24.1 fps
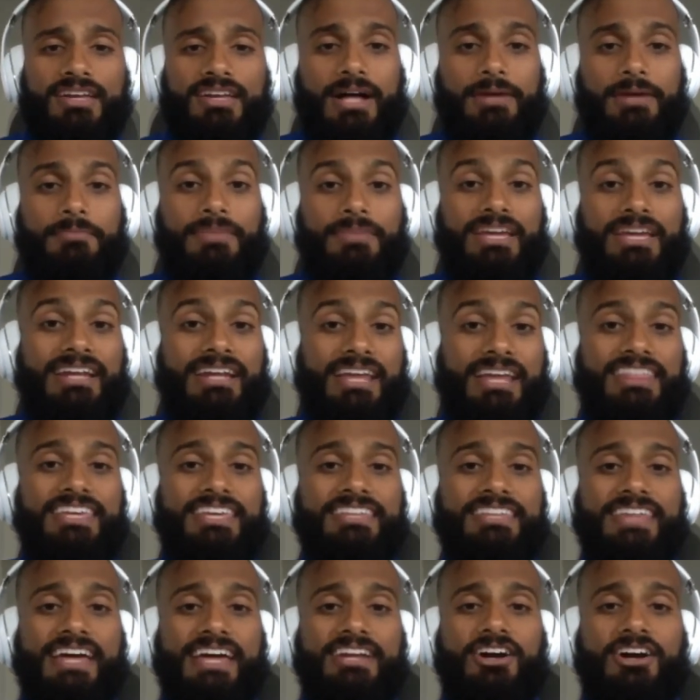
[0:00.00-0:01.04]
Um, and I think
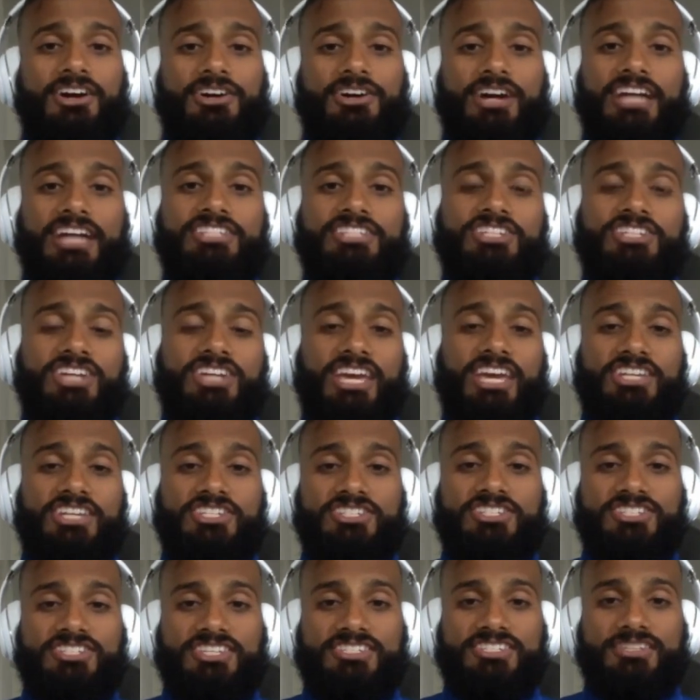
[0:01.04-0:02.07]
that our education
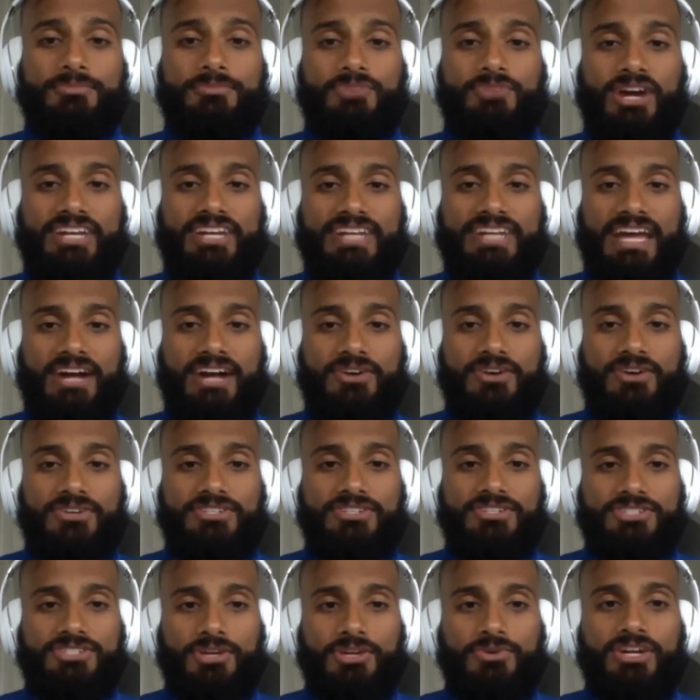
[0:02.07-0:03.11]
system right now is
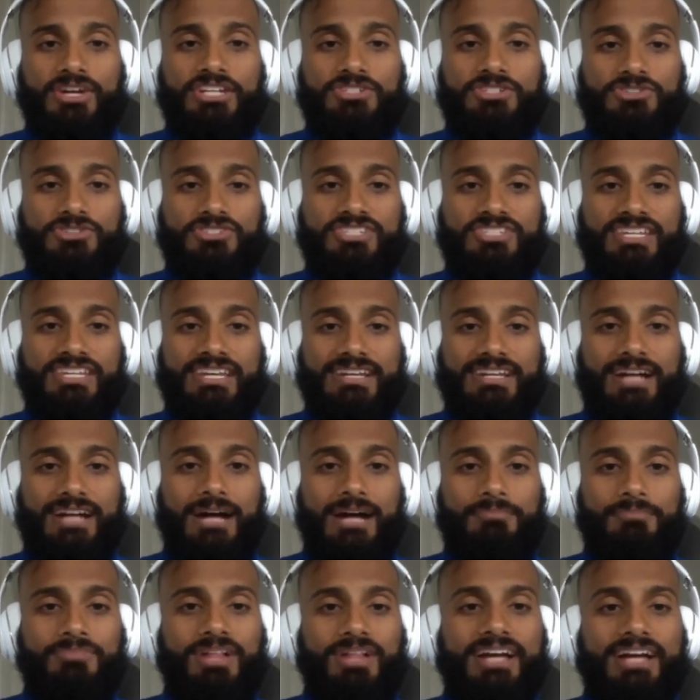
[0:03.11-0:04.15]
so interesting,
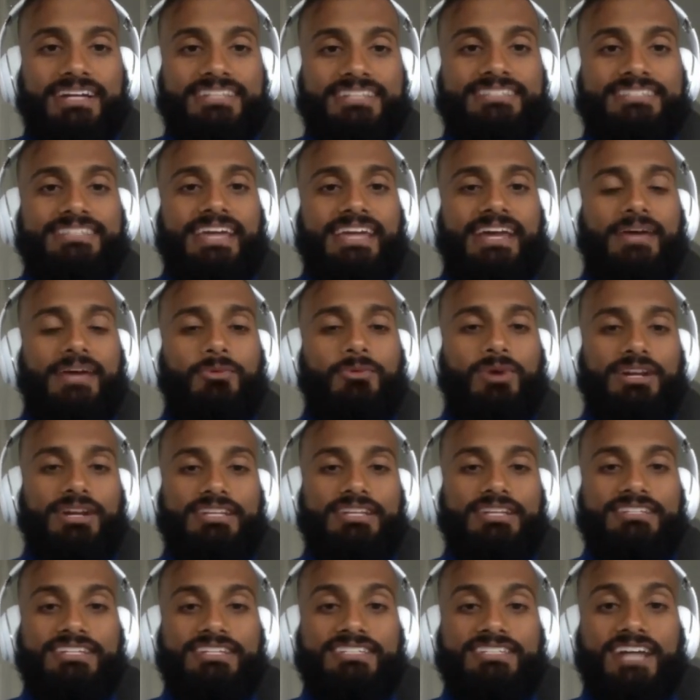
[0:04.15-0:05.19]
complex, that I wanted
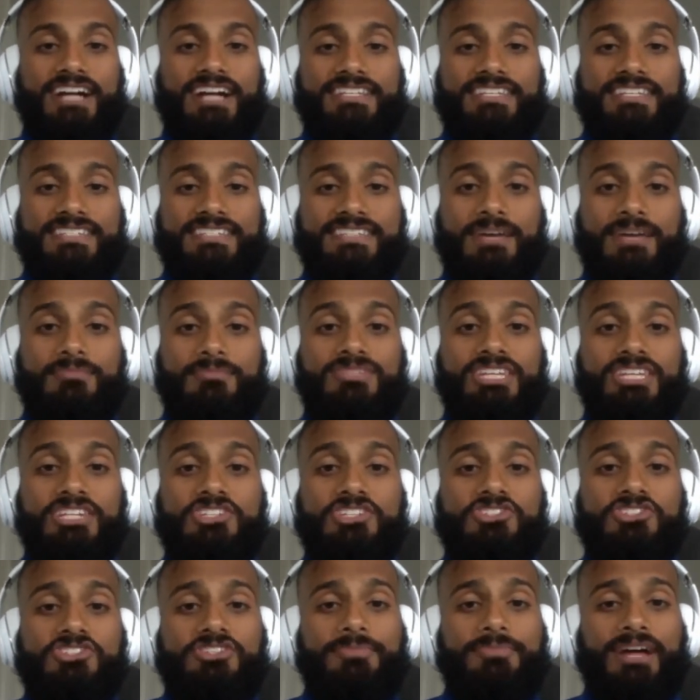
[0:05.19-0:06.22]
to talk to some
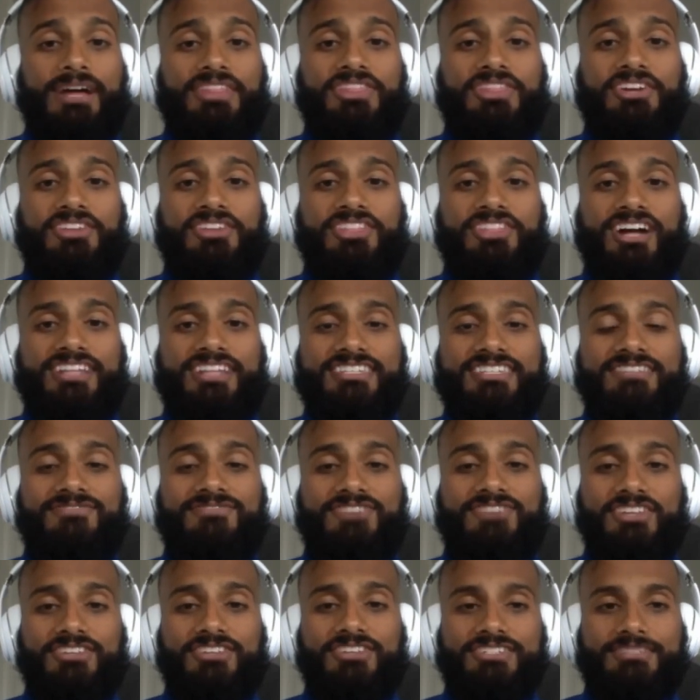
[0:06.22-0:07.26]
teachers about their thoughts and
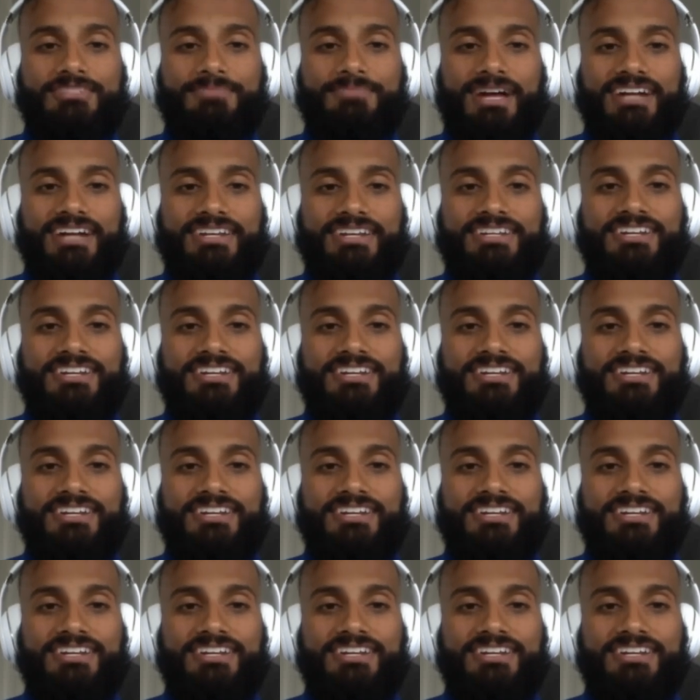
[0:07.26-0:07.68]
feelings about it.